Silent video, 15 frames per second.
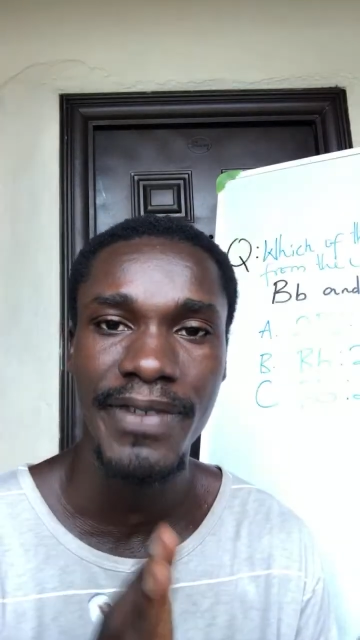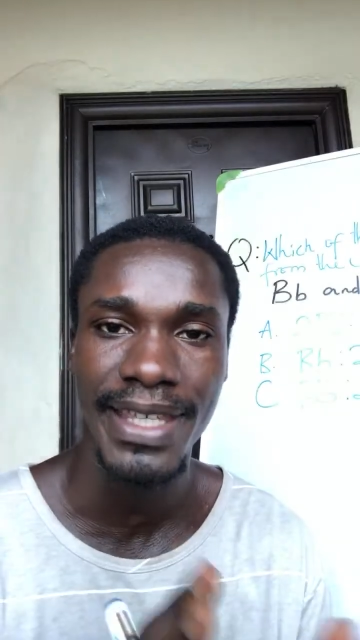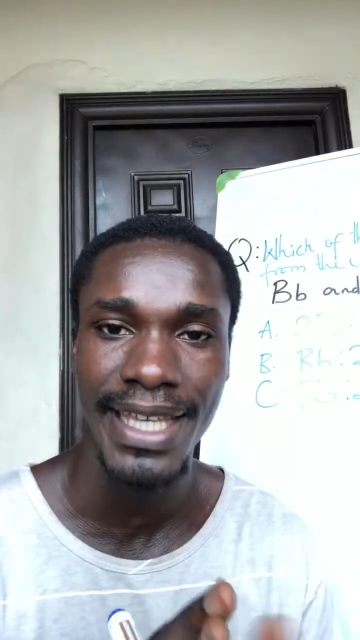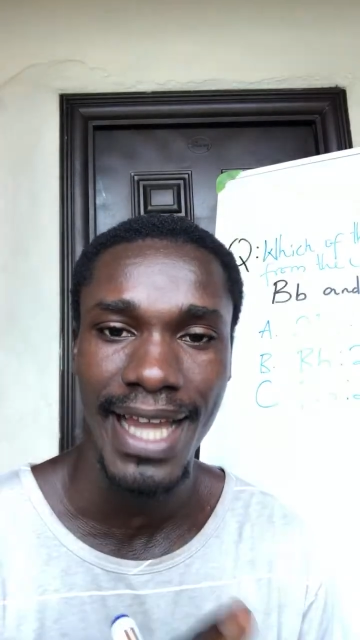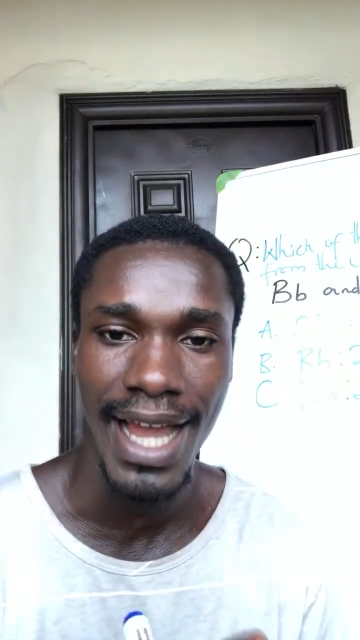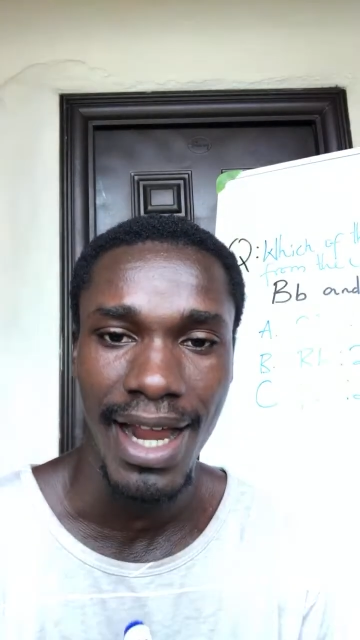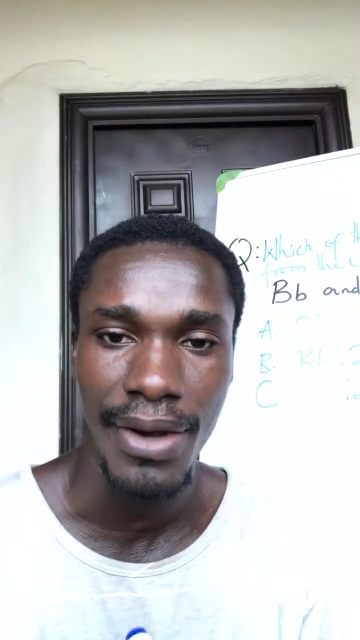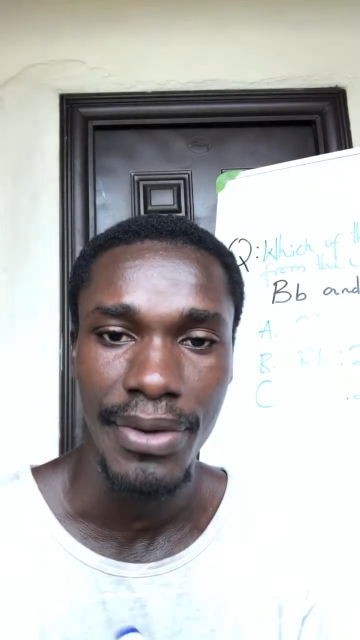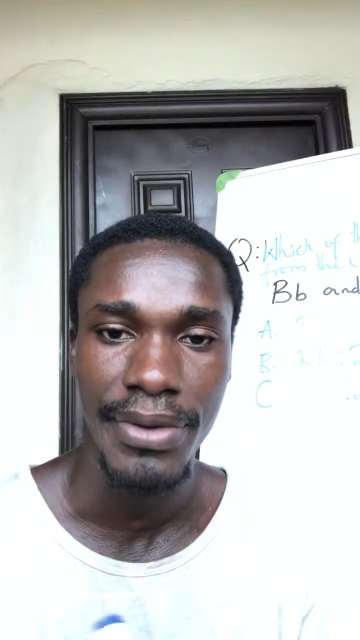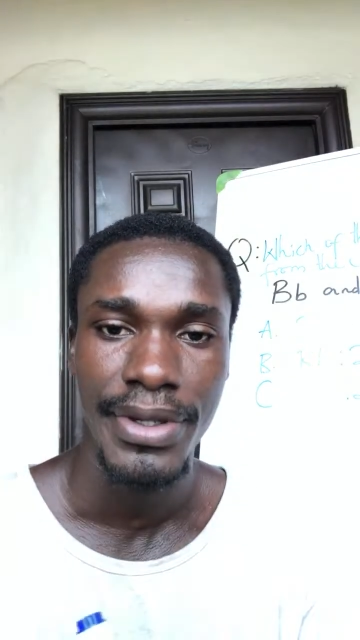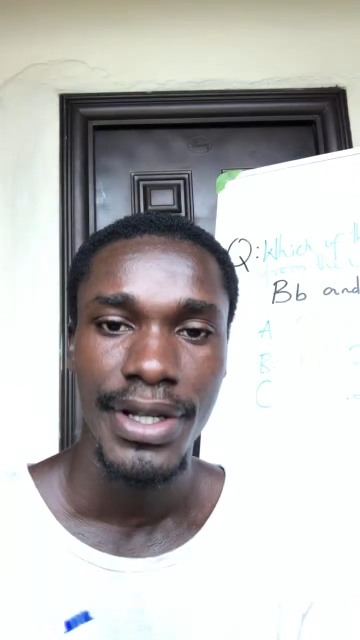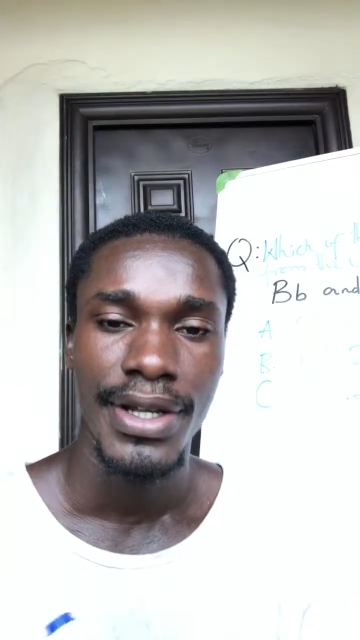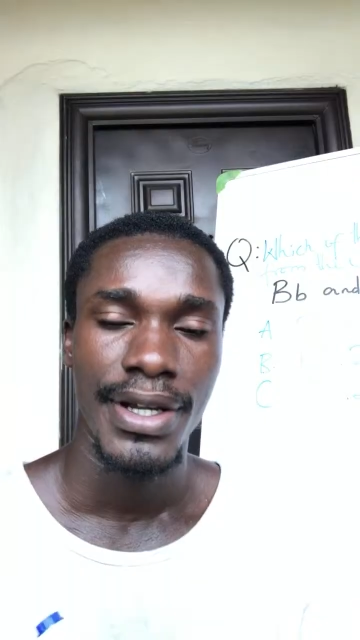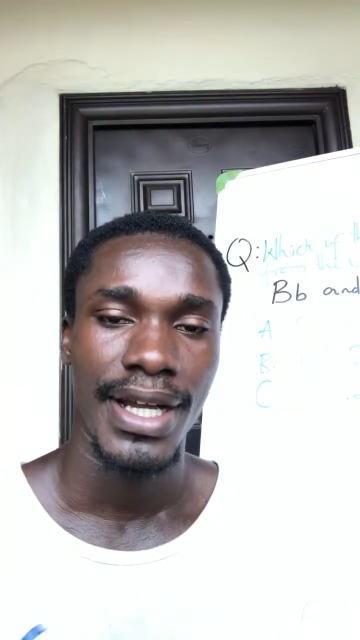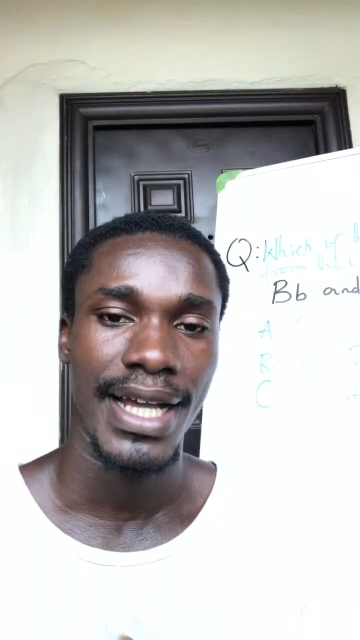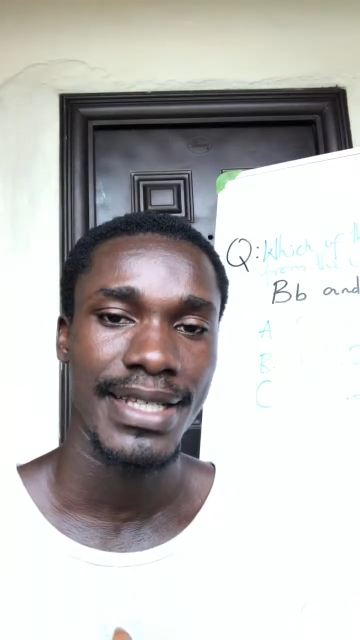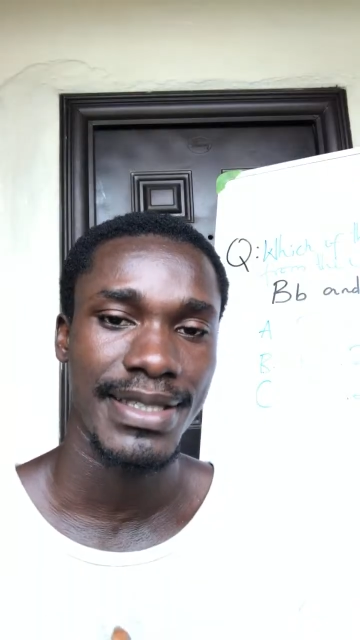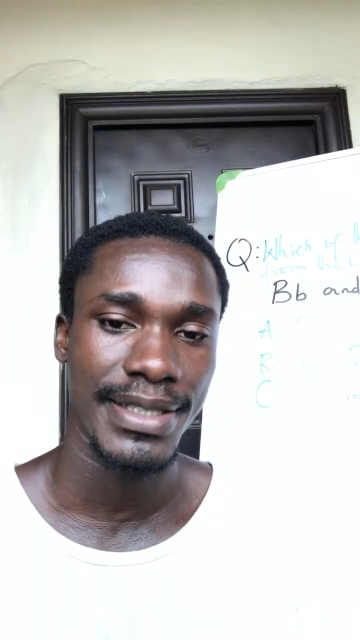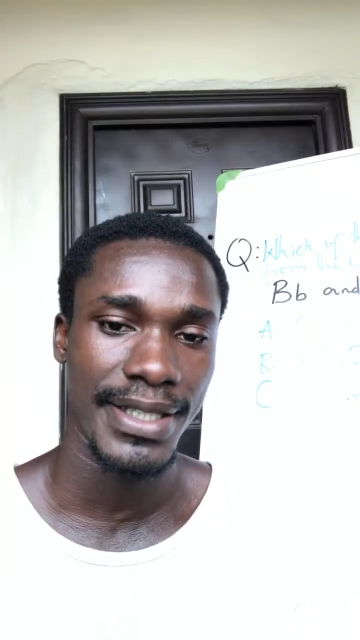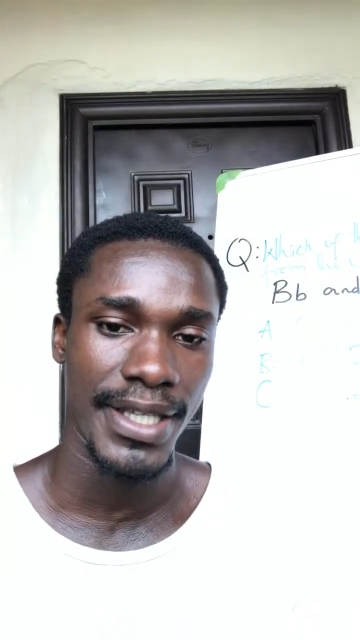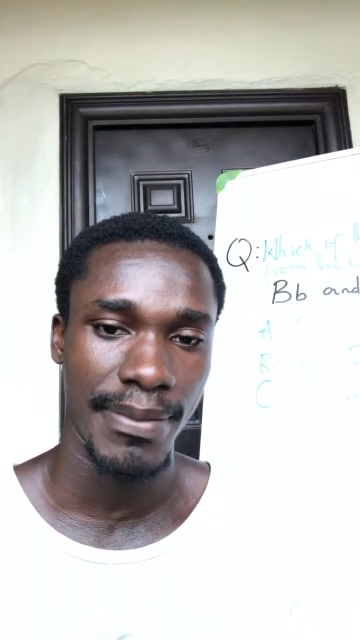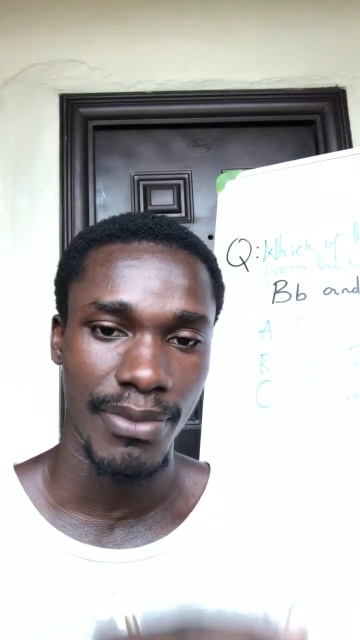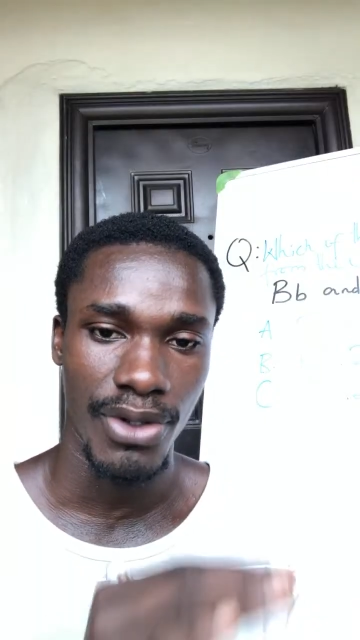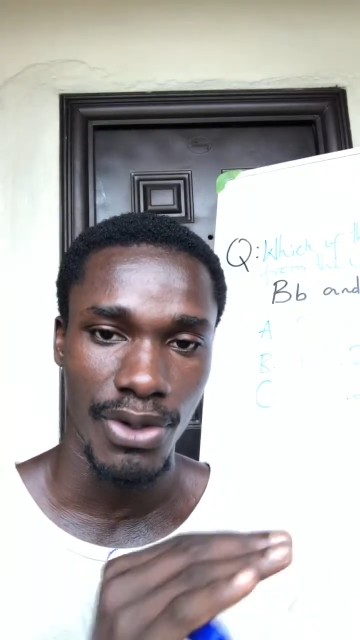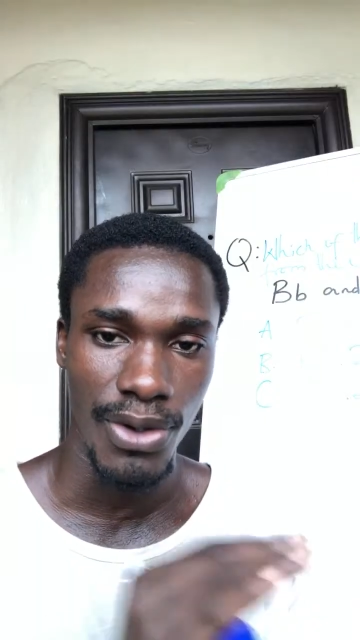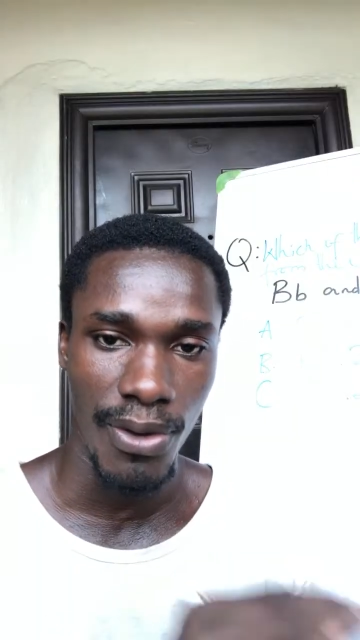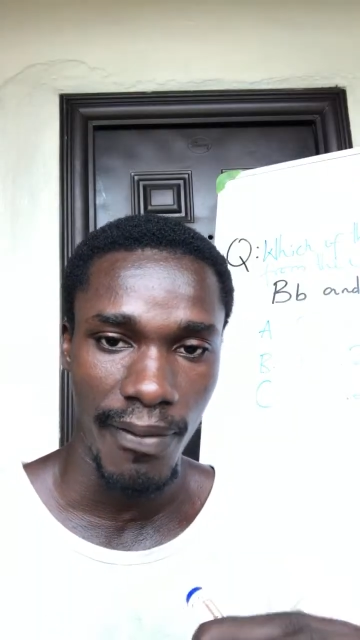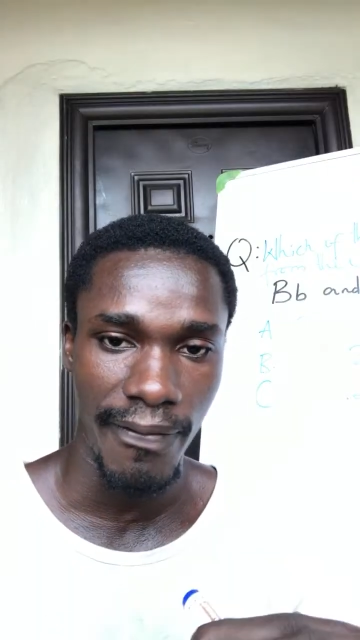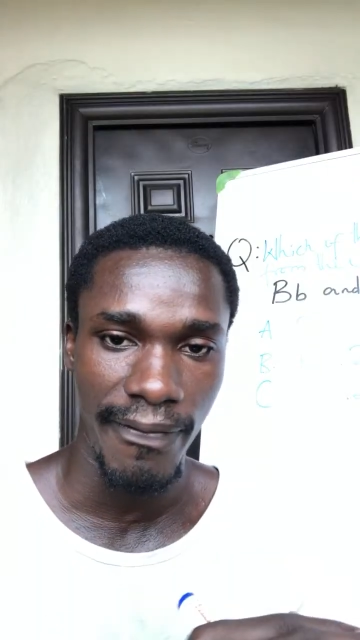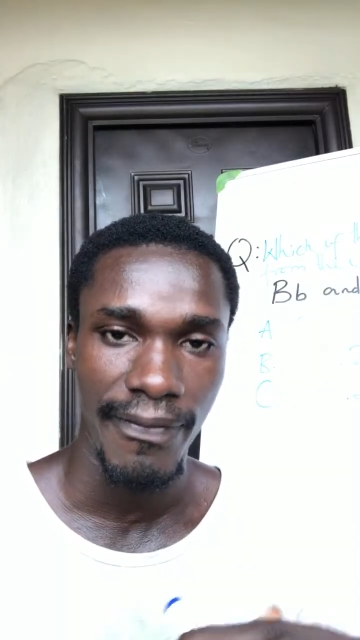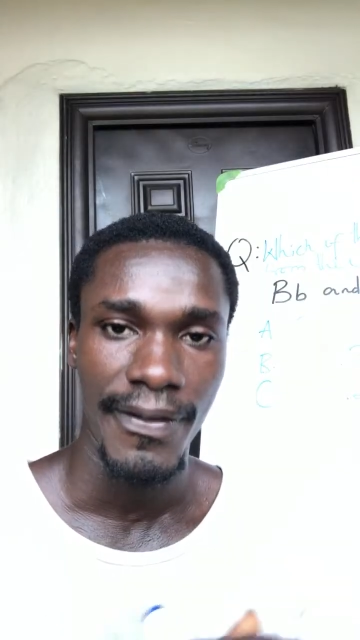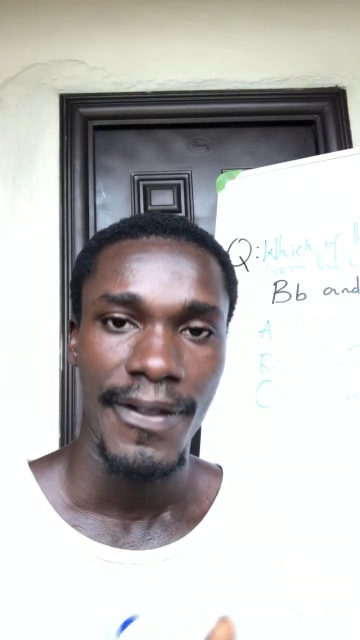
ER, as the name, rough,